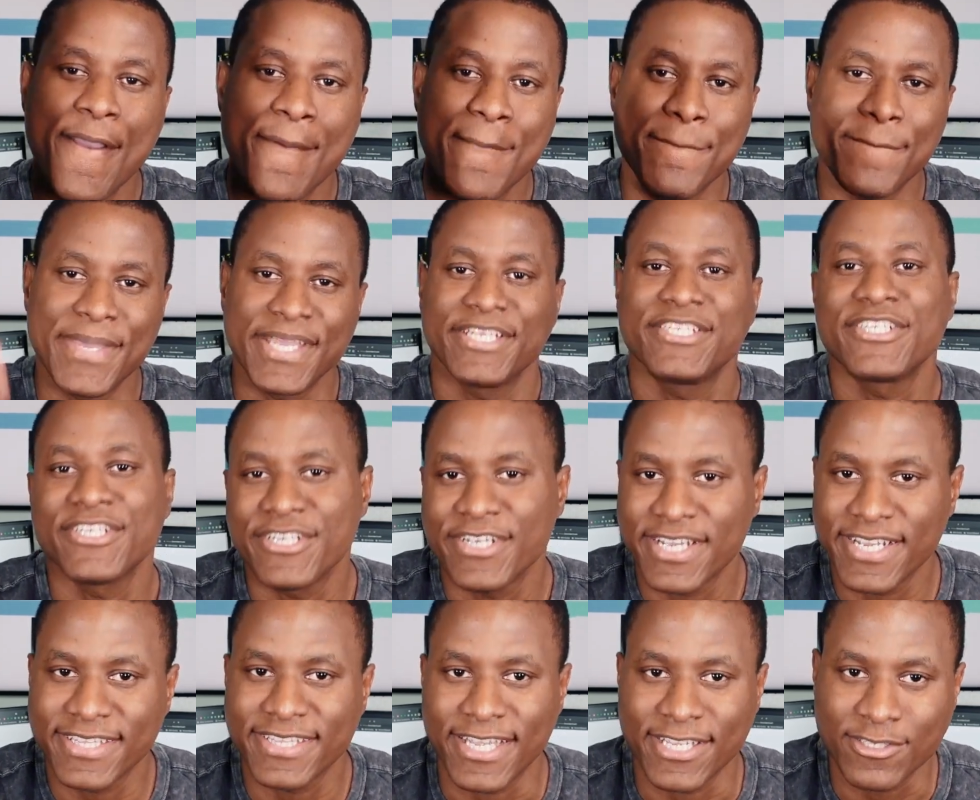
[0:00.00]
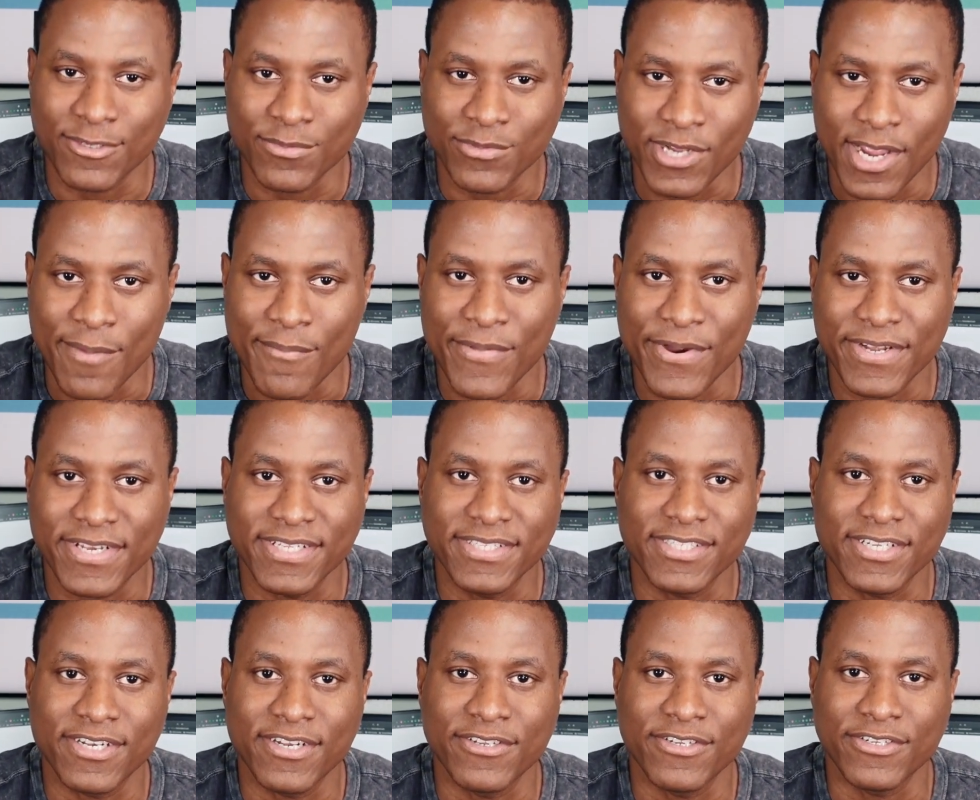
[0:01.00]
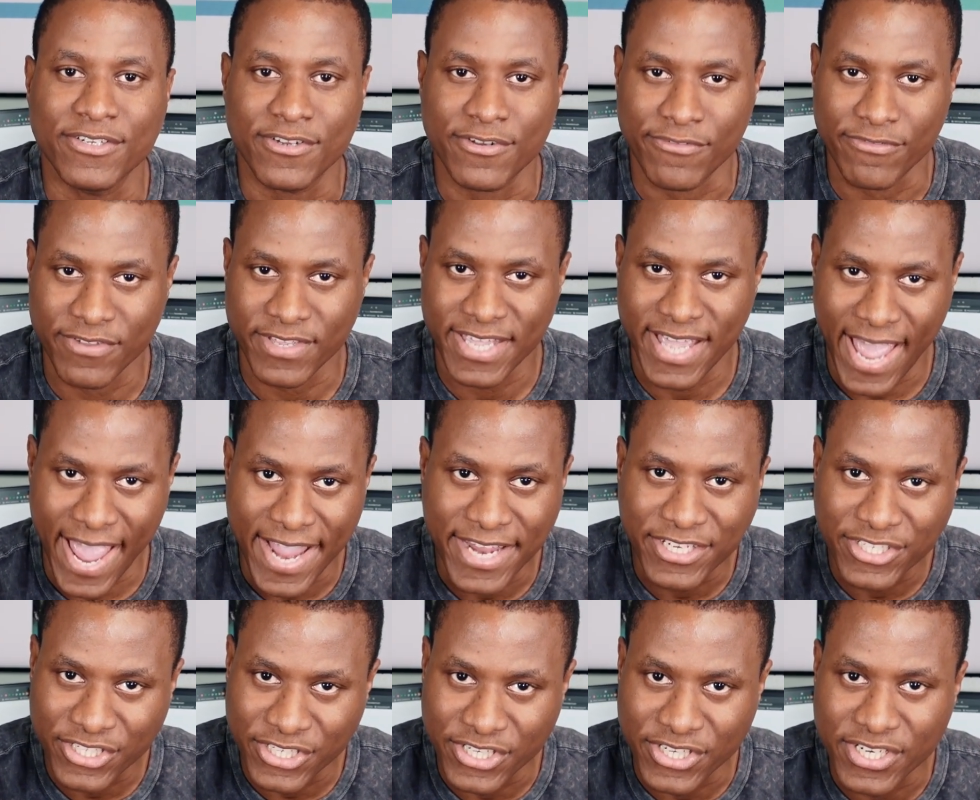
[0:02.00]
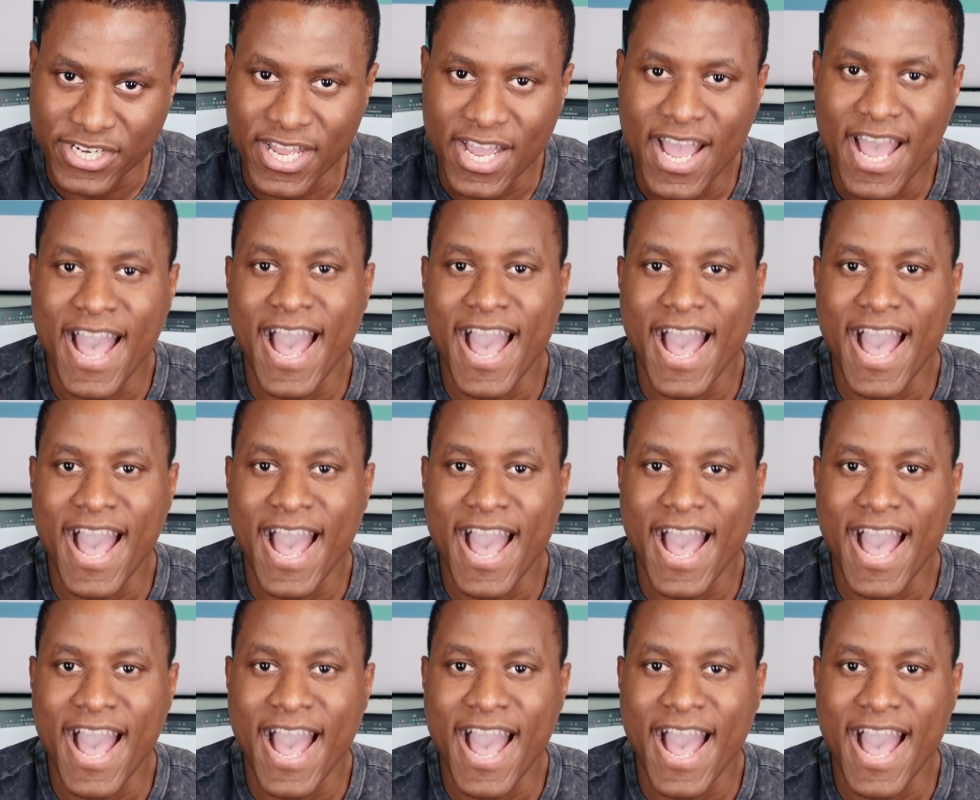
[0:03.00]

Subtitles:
make sure you hit that subscribe button and turn on your notification.